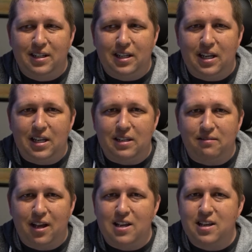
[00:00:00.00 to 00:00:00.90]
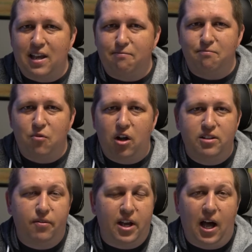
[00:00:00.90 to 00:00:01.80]
He has a
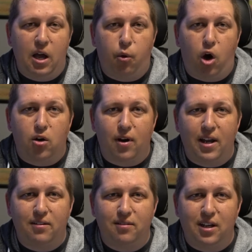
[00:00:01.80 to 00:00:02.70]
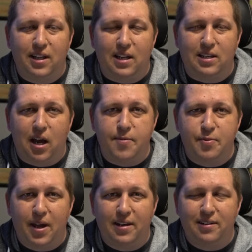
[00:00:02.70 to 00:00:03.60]
relatively high walk rate in that time
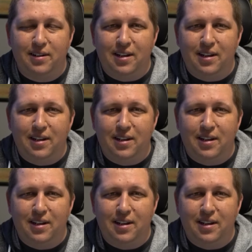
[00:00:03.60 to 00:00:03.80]
span,